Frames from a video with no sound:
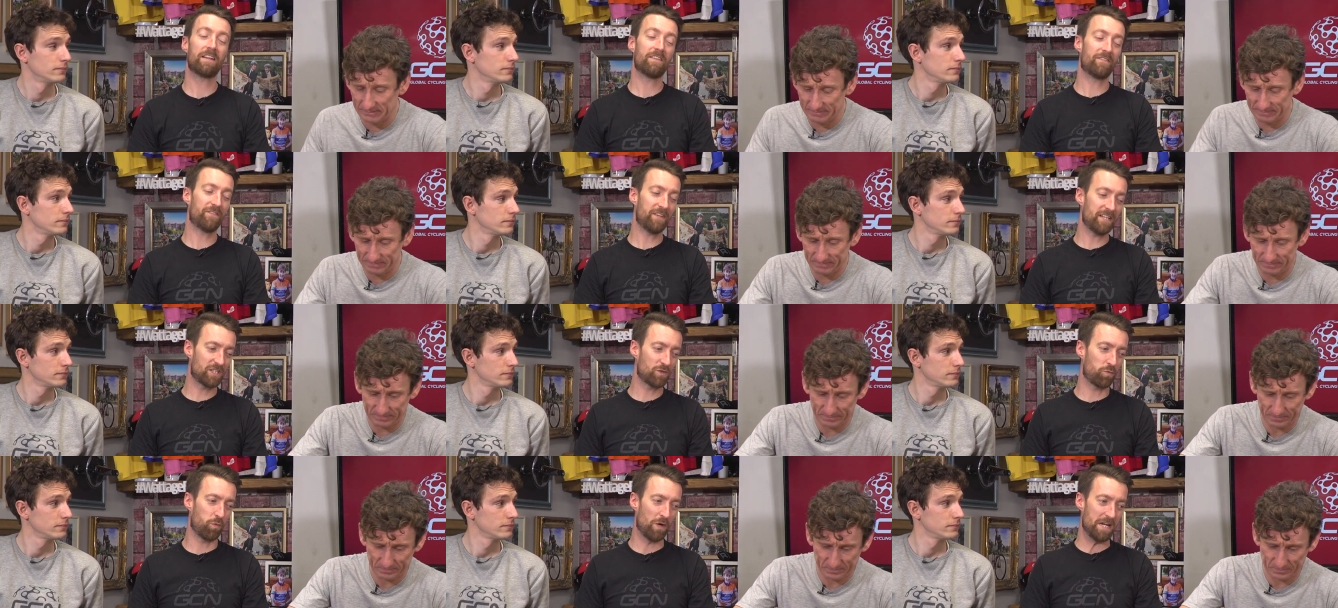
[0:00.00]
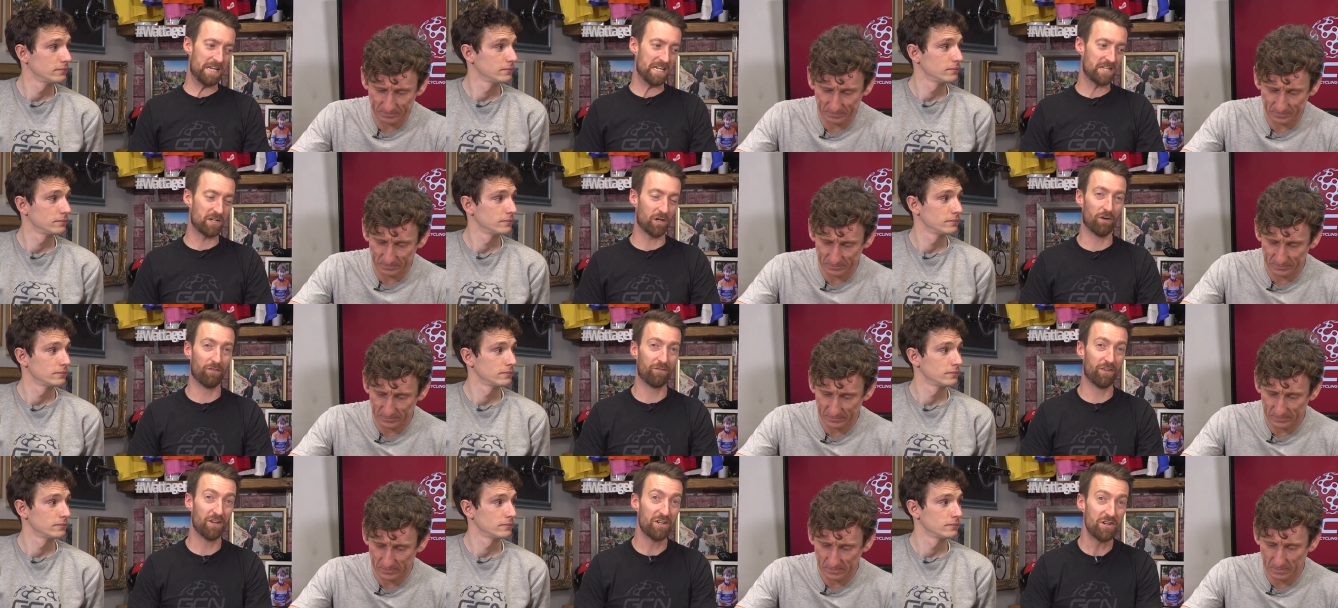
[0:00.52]
Speaker 1: are. this week
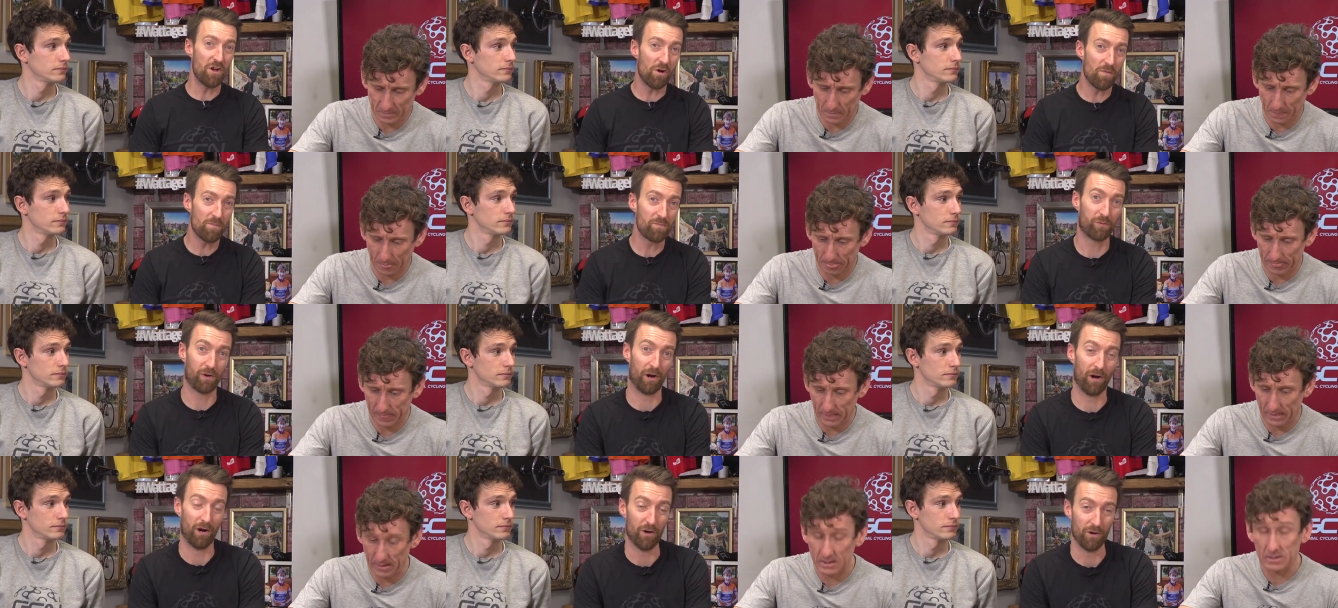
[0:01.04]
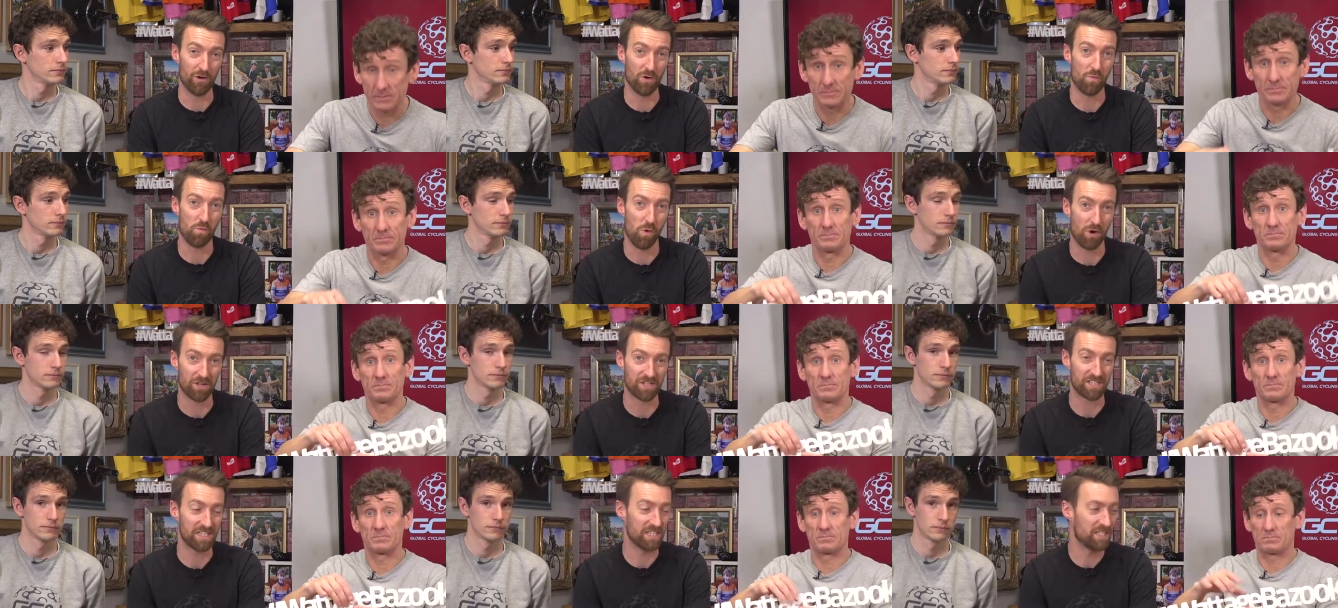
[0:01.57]
of the non-pro
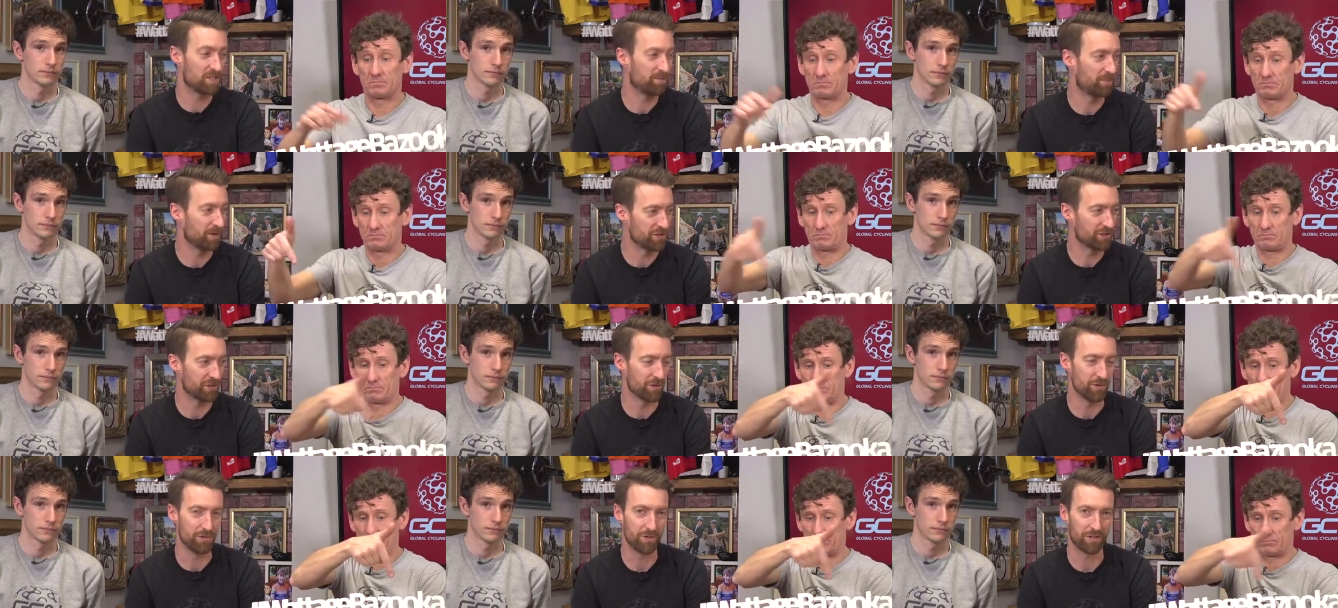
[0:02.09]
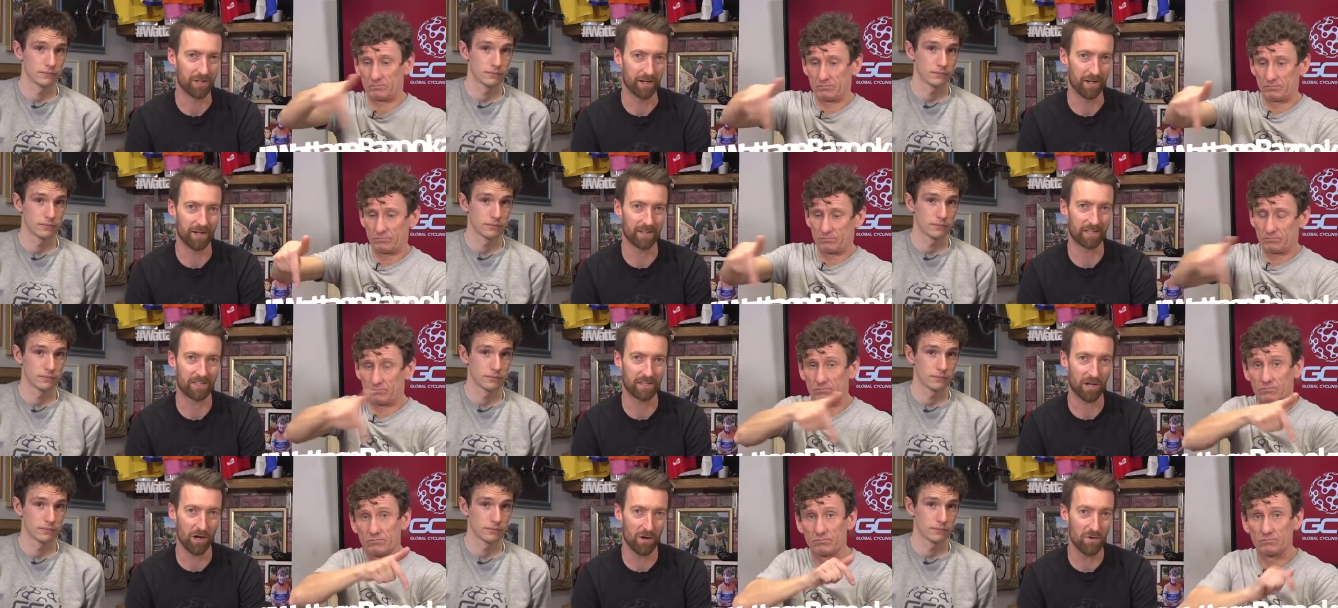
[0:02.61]
wattage
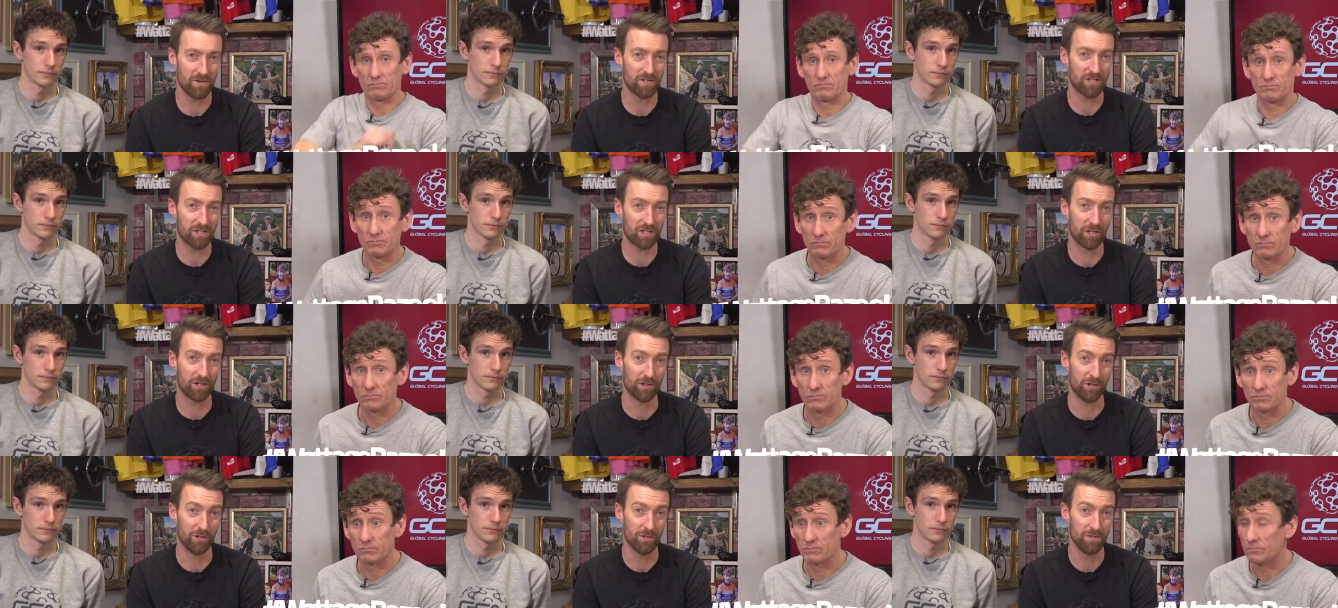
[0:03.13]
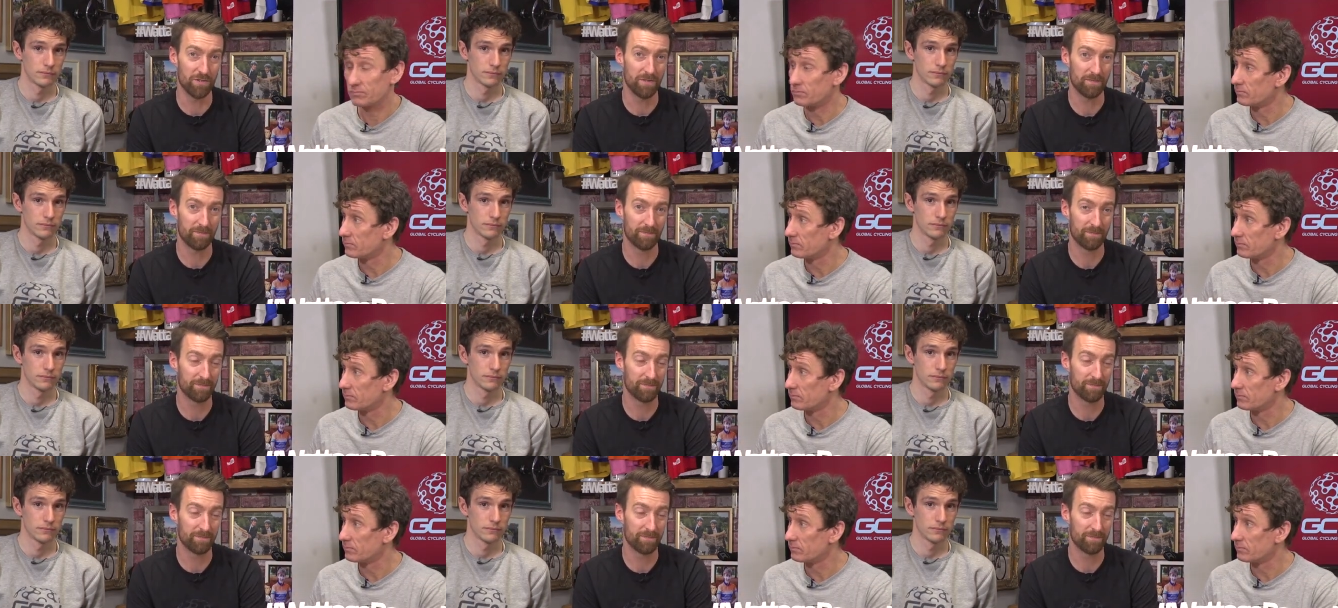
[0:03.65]
bazooka goes to